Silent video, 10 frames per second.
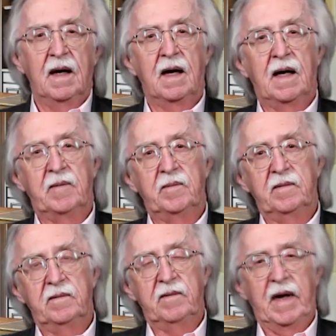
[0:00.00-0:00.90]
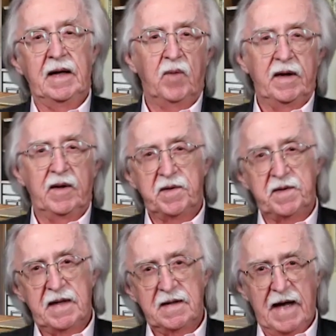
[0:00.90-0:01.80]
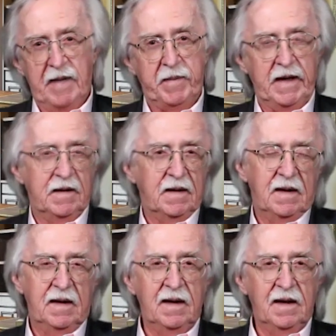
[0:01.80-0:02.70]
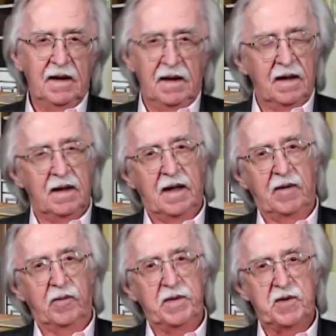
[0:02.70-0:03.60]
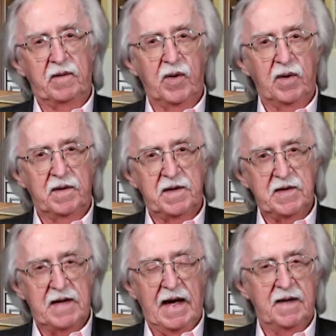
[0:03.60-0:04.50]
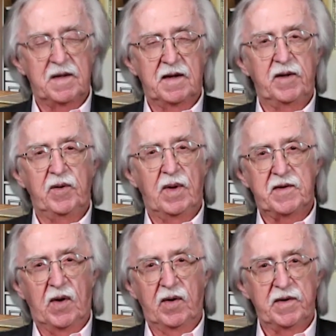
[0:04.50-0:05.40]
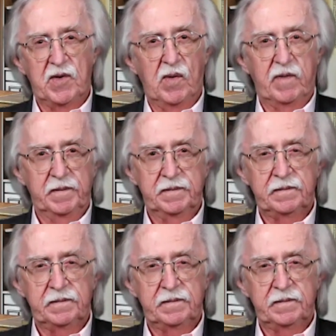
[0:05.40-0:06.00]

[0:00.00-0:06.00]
Any one of those things happen, the reserve currency status of the U.S. dollar is over.